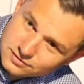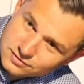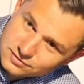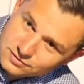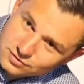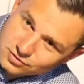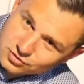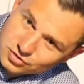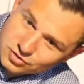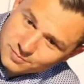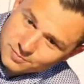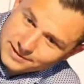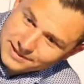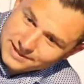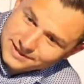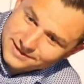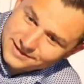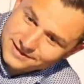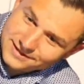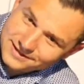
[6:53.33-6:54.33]
social
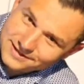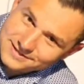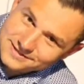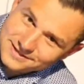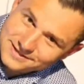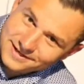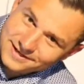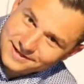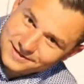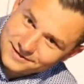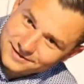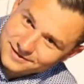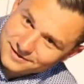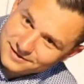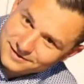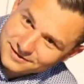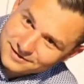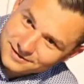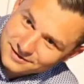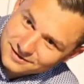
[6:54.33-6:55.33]
media, they said,
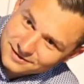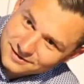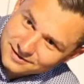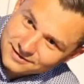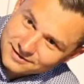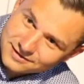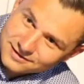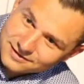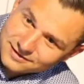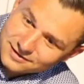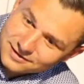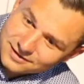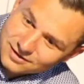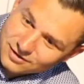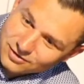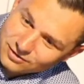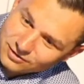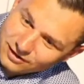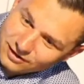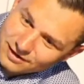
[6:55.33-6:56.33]

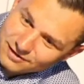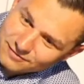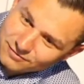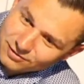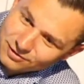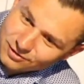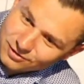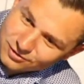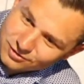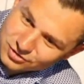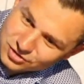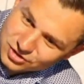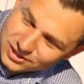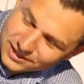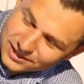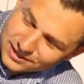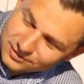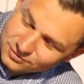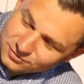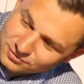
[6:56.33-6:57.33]
go live on all
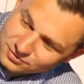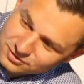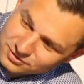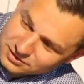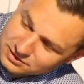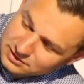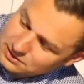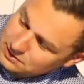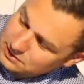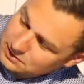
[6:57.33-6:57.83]
channels.